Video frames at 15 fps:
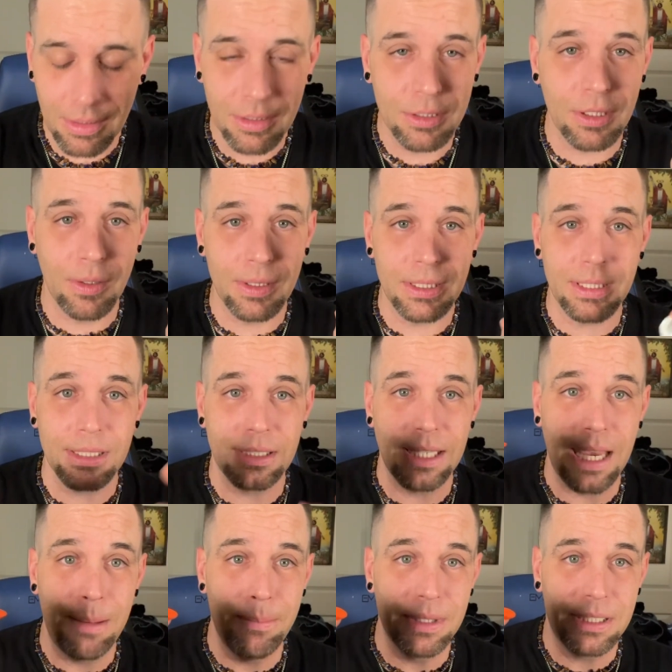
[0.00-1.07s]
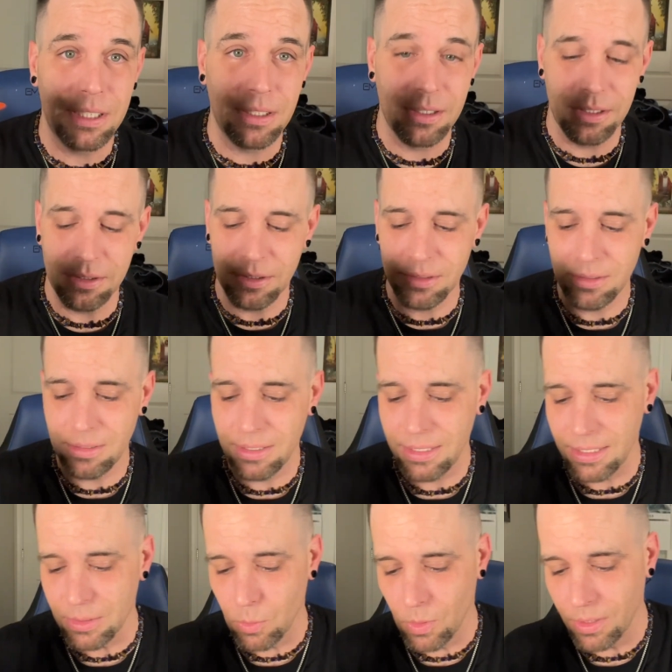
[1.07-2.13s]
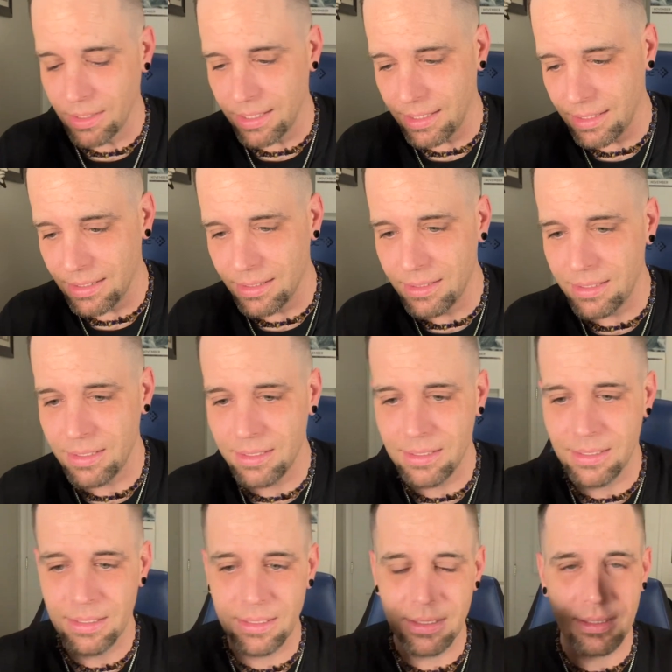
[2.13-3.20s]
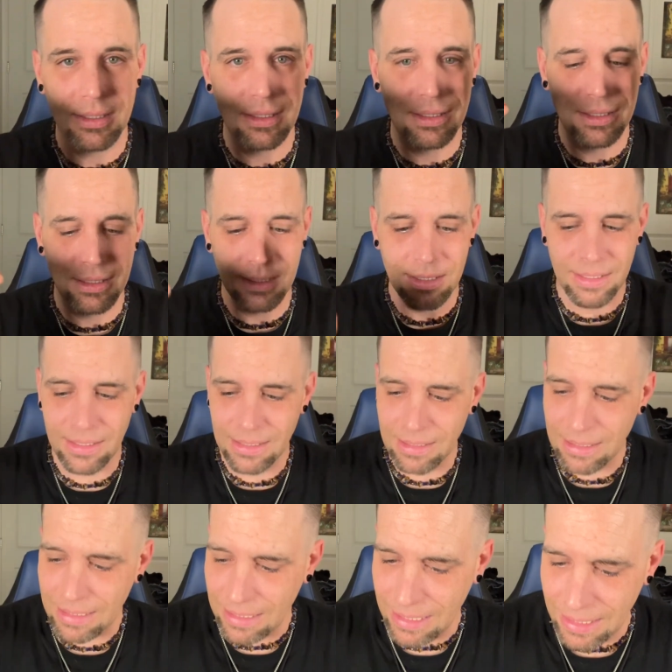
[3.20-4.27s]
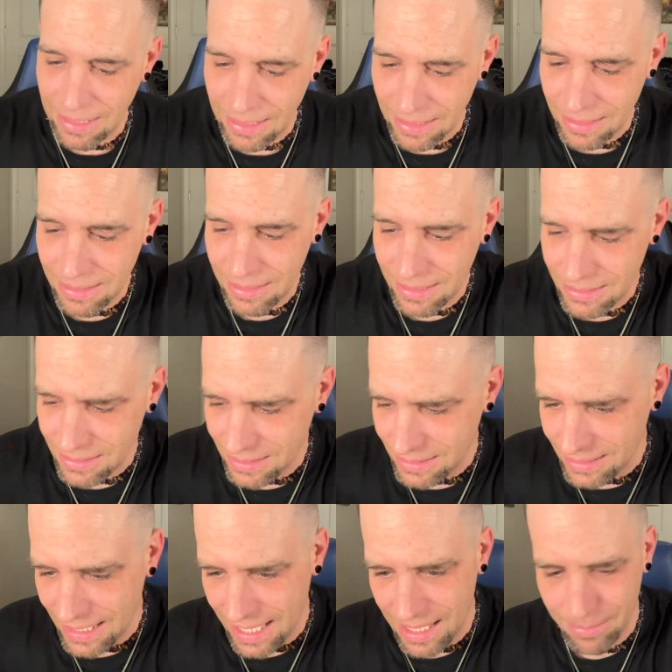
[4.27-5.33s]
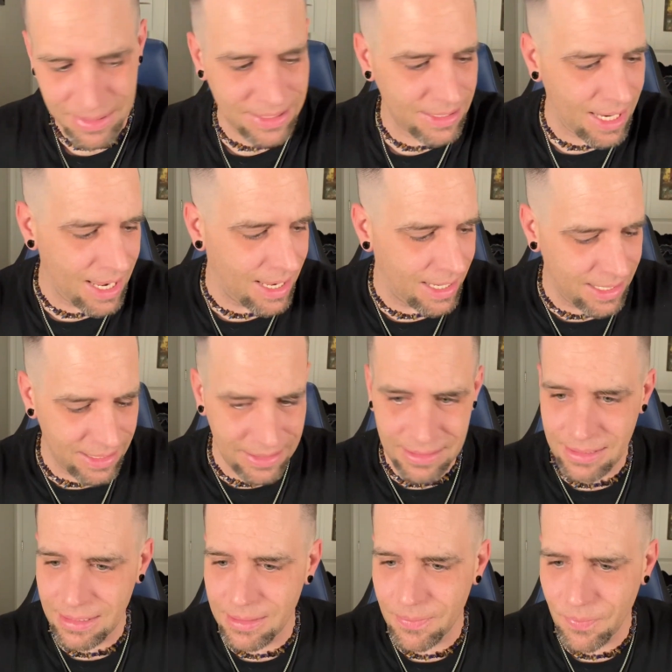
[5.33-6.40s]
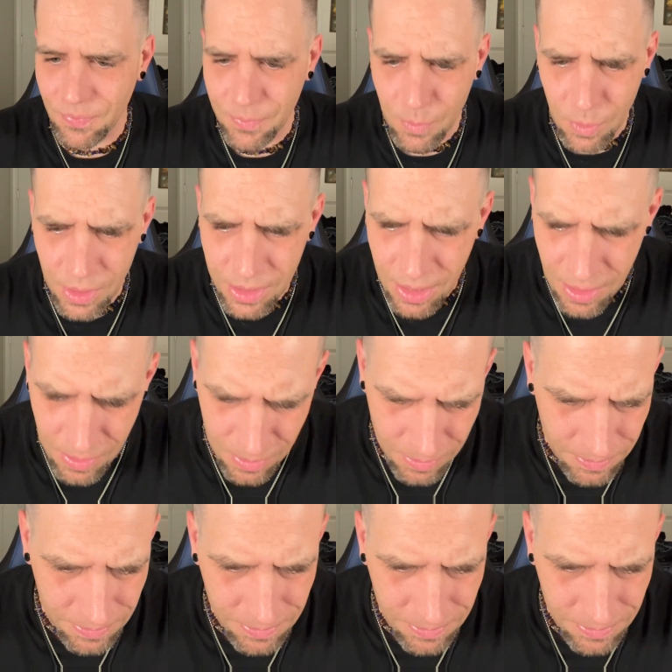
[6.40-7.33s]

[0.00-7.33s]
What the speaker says: So it's the same material as one of these, and it's the same size. Where'd it go?